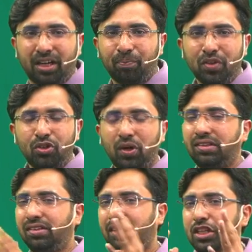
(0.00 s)
So, guys, in
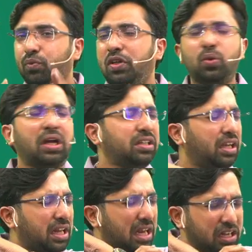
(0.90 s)
this way, you can create
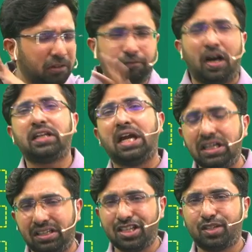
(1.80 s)
infinite
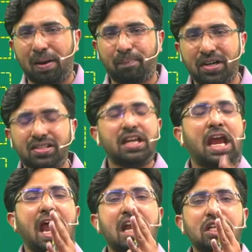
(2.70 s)
test papers
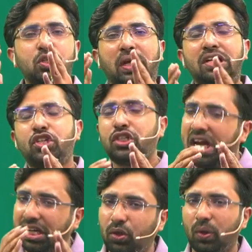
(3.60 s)
and you can check
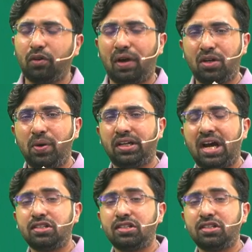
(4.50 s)
your evaluate, guys,